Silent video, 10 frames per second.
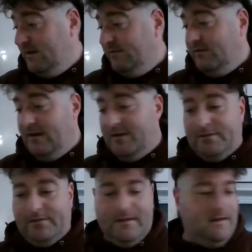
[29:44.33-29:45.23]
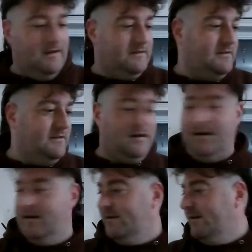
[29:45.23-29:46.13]
well, I have to say, I
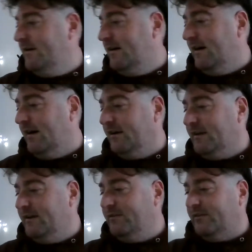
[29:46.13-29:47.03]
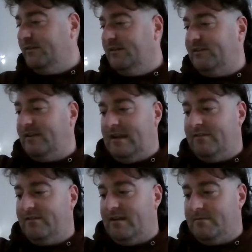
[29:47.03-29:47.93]
don't know what's on the
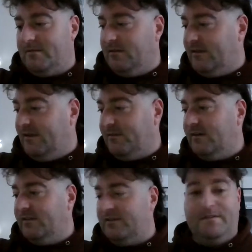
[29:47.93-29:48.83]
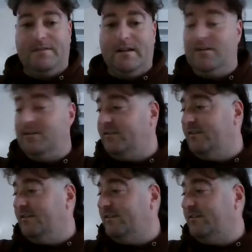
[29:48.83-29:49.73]
TV because I haven't got a TV
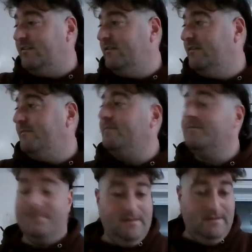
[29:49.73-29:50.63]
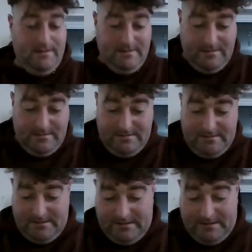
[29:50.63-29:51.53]
license
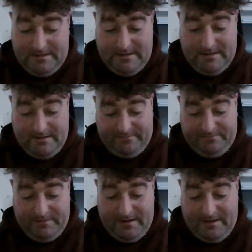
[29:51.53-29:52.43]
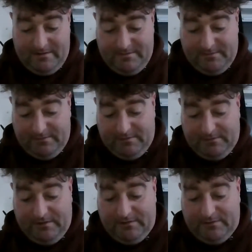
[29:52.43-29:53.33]
of my own.
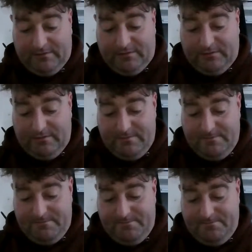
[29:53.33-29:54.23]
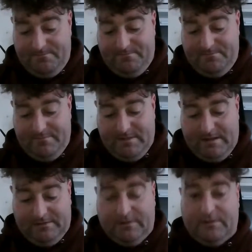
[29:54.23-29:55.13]
Since
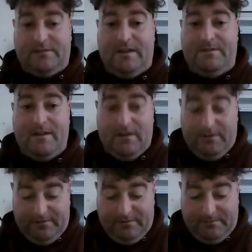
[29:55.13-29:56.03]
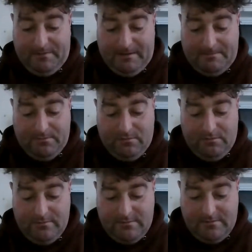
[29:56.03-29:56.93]
I told the TV license
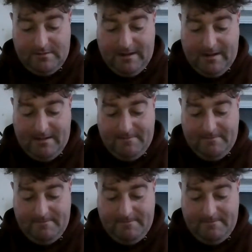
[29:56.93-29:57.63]
people that